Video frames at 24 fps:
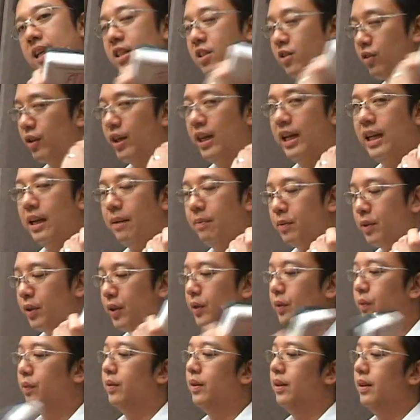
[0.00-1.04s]
It's really up to
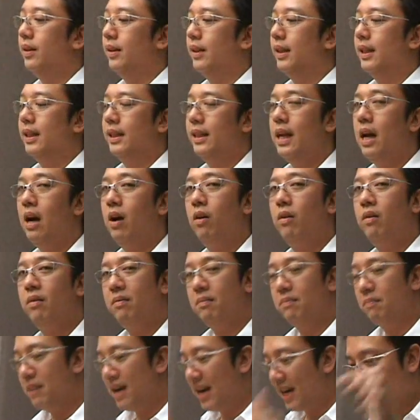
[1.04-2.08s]
you. Now
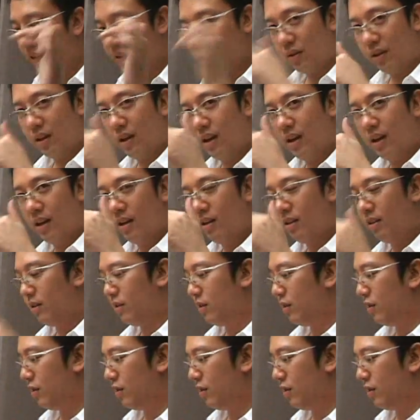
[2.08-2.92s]
back to the